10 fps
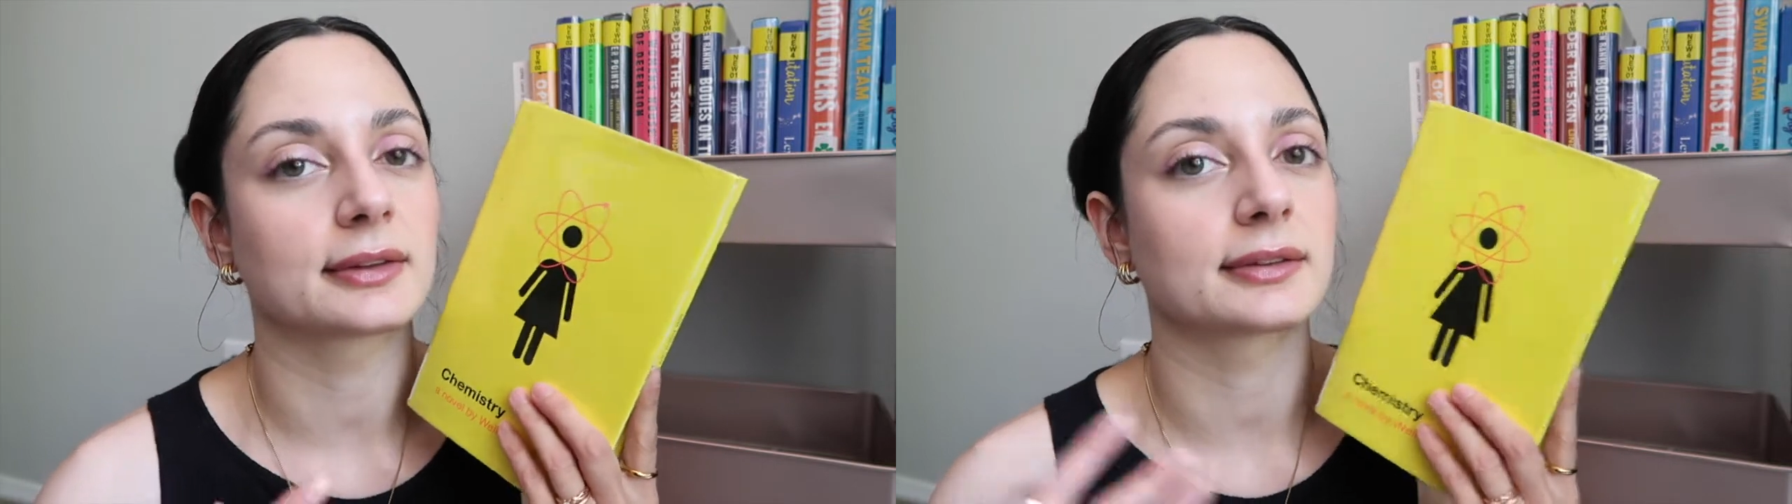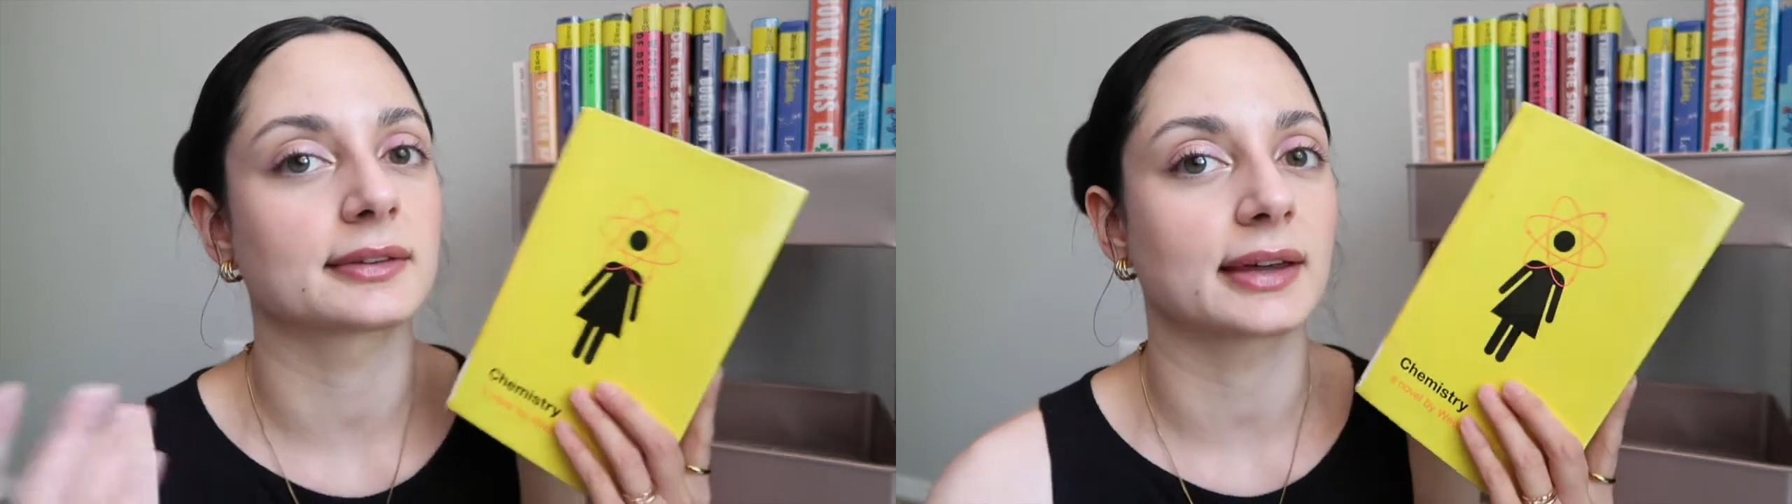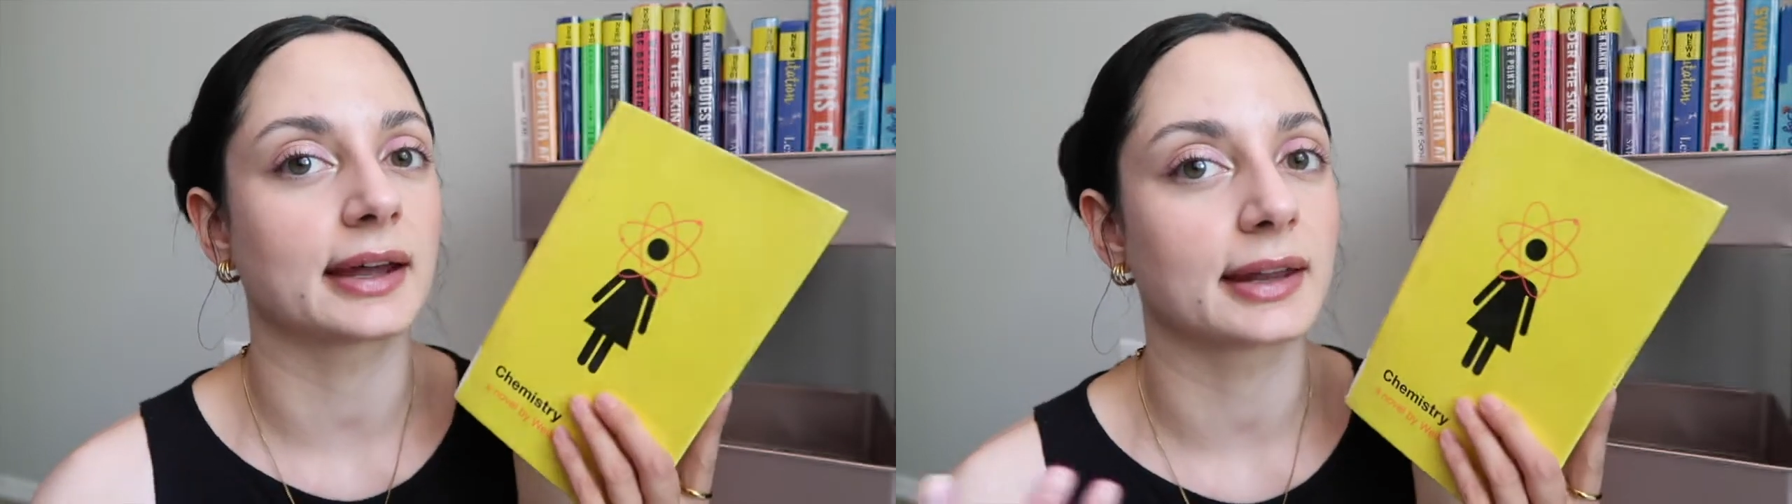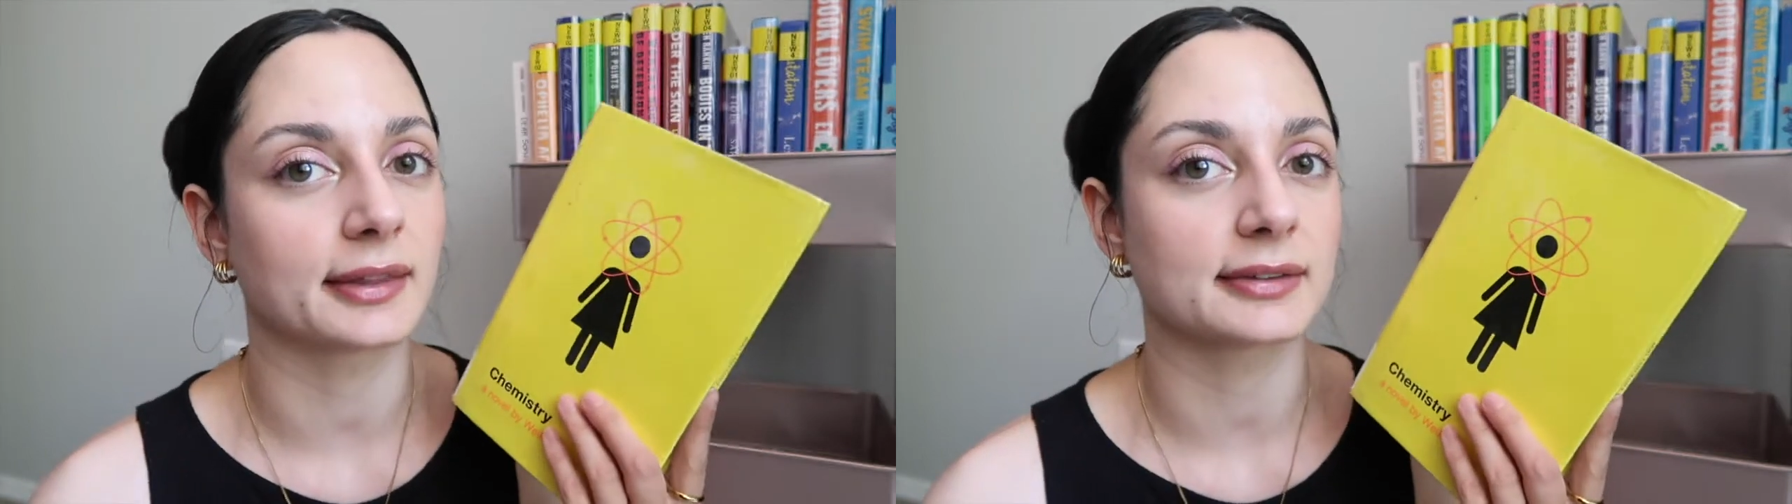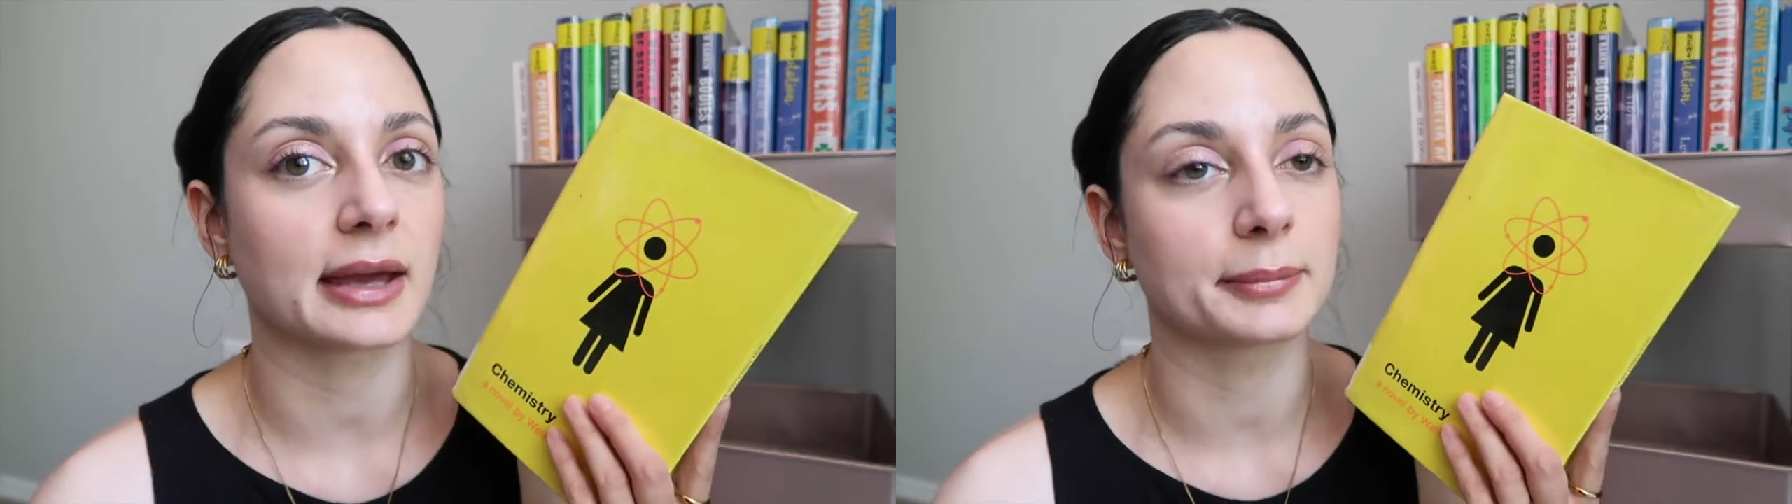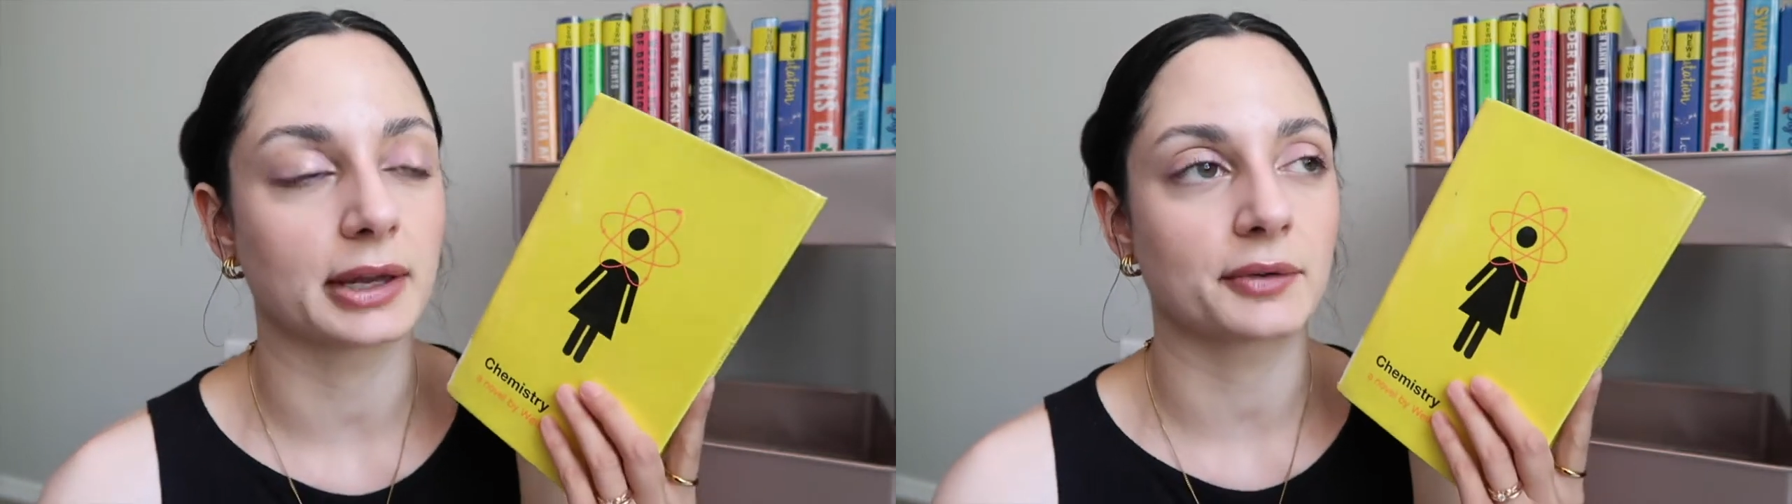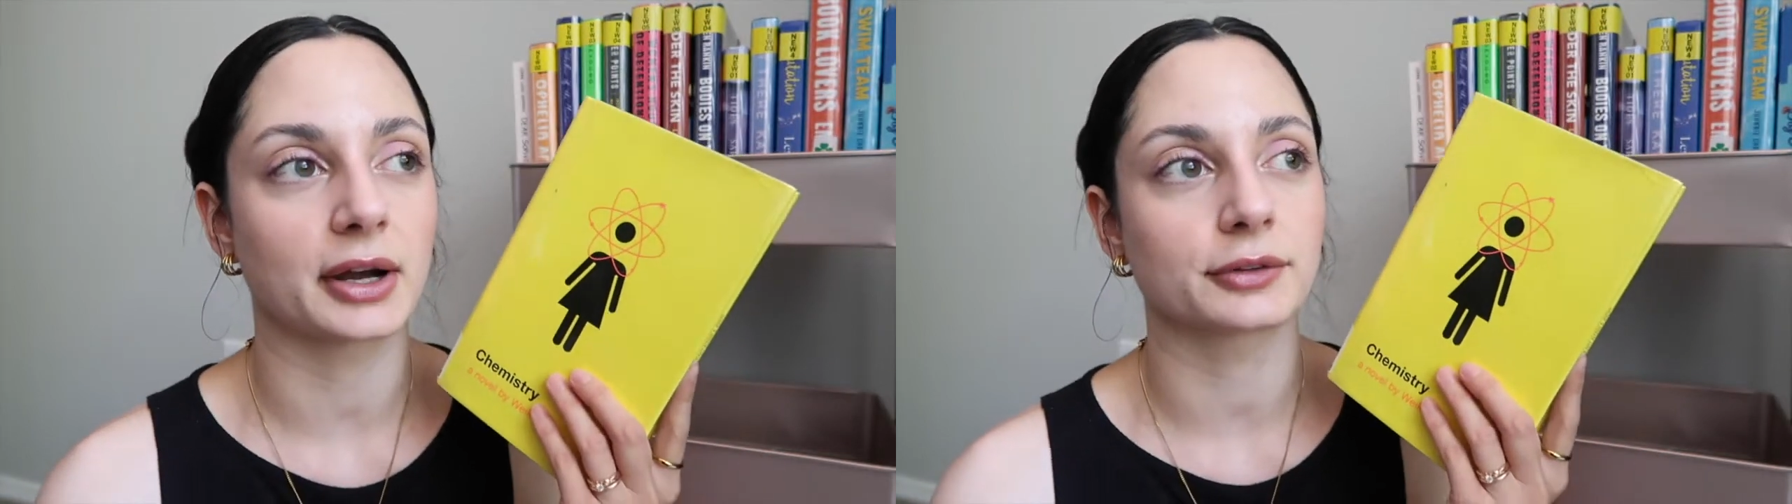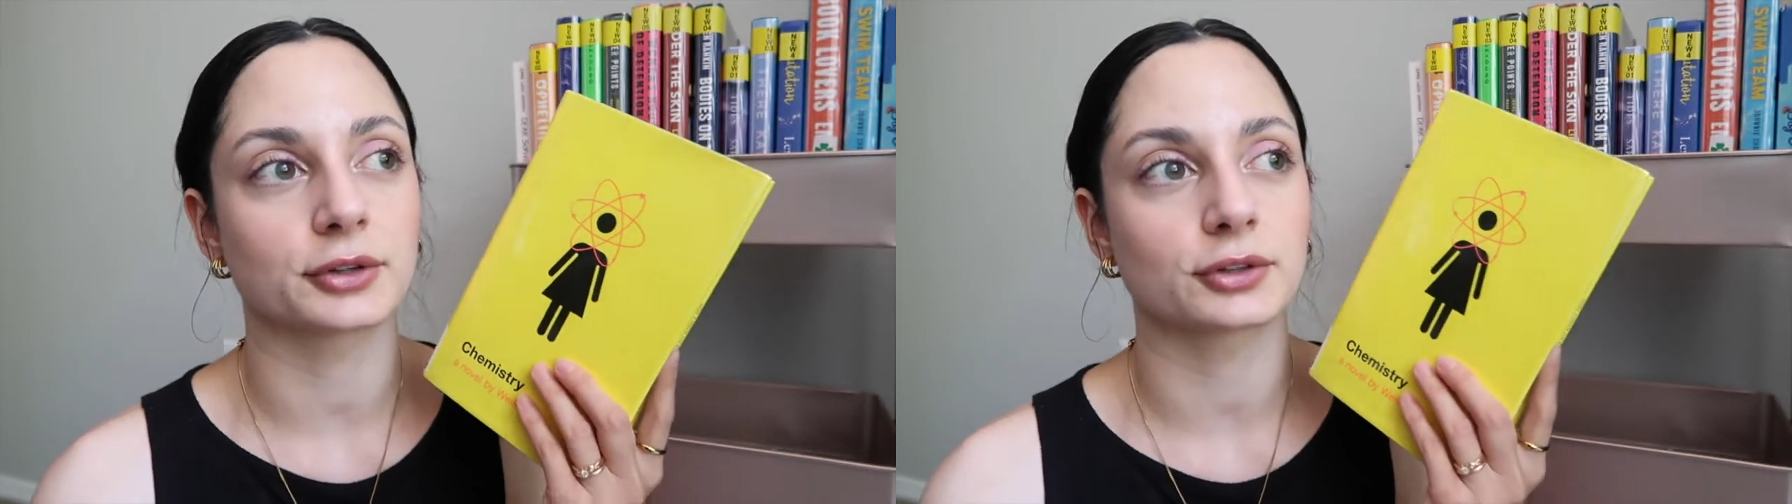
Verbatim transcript: society that's happening around her.